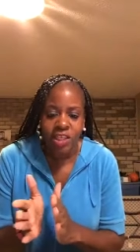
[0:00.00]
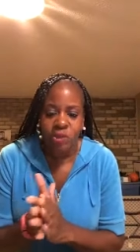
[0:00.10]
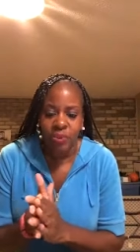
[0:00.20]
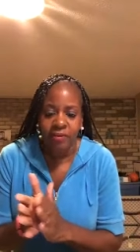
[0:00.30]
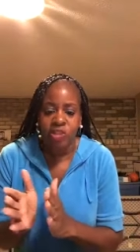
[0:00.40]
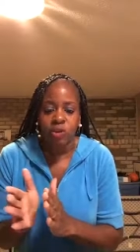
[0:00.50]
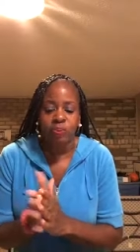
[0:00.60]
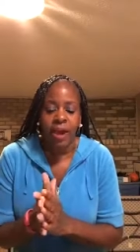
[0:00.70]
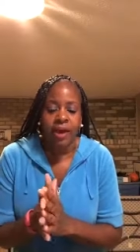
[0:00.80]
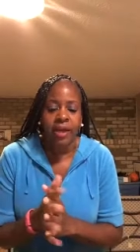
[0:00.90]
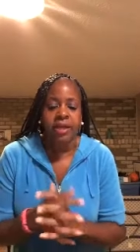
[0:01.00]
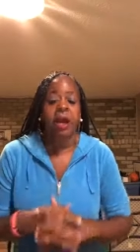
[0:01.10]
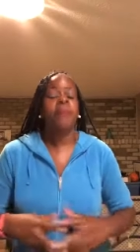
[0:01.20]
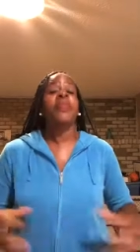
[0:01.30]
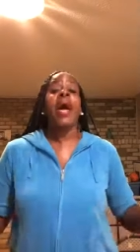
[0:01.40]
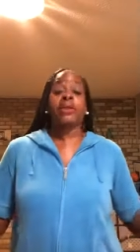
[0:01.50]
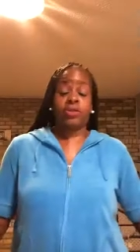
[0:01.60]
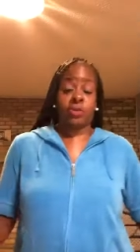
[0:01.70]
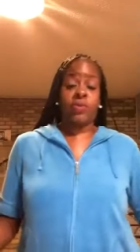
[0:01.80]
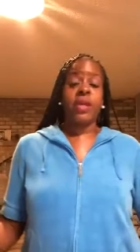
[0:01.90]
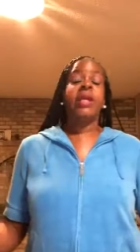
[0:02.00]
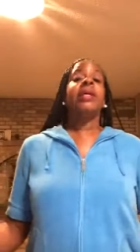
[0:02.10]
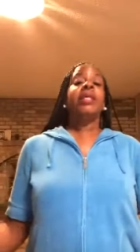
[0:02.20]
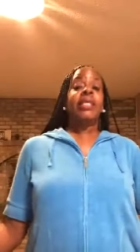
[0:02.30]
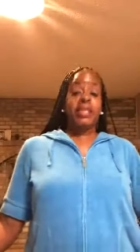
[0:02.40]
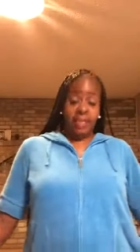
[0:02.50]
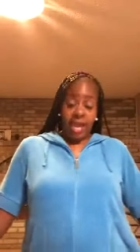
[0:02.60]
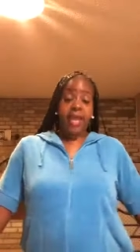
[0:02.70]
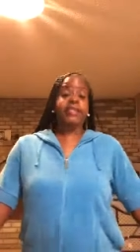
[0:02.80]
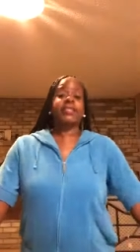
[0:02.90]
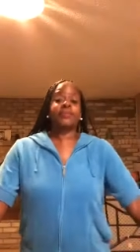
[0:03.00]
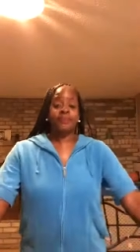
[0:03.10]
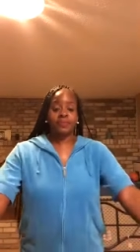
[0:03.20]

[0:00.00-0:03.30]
a spiritual parent come natural? Yes.